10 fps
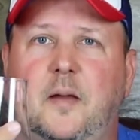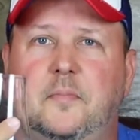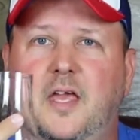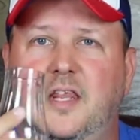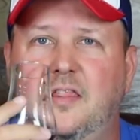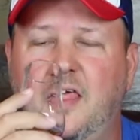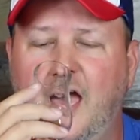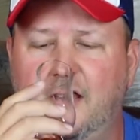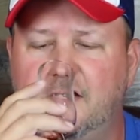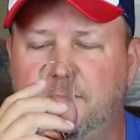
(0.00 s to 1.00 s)
getting
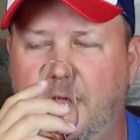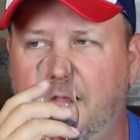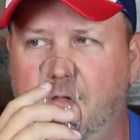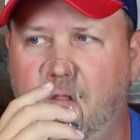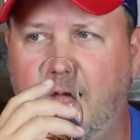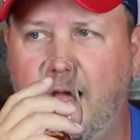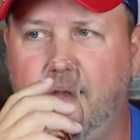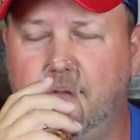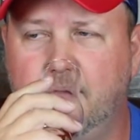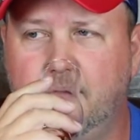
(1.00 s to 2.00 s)
that smell a
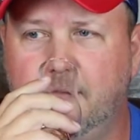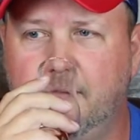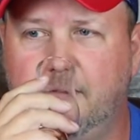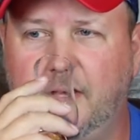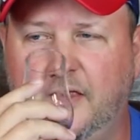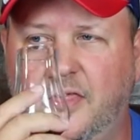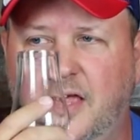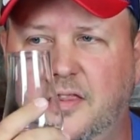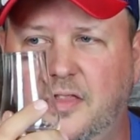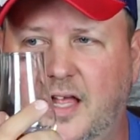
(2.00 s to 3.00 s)
lot, like
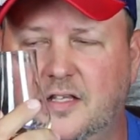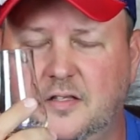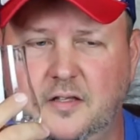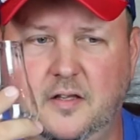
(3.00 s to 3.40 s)
that